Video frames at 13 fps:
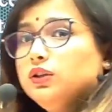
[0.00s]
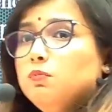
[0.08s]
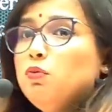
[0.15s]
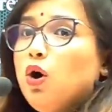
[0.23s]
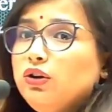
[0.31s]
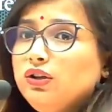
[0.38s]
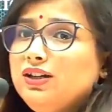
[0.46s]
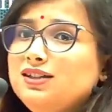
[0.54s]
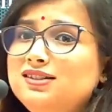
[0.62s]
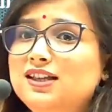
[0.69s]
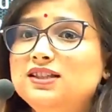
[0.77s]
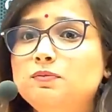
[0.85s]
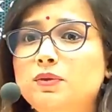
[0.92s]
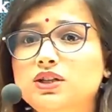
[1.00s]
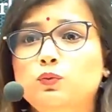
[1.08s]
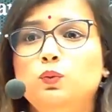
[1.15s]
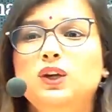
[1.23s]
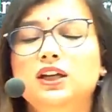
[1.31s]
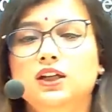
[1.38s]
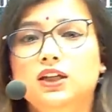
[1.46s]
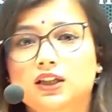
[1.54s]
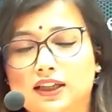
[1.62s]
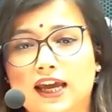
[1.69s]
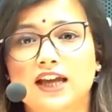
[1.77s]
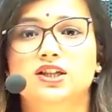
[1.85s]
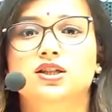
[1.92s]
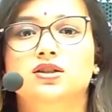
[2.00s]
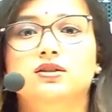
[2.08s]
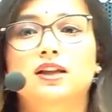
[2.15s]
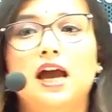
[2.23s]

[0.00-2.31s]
the moral assessment we get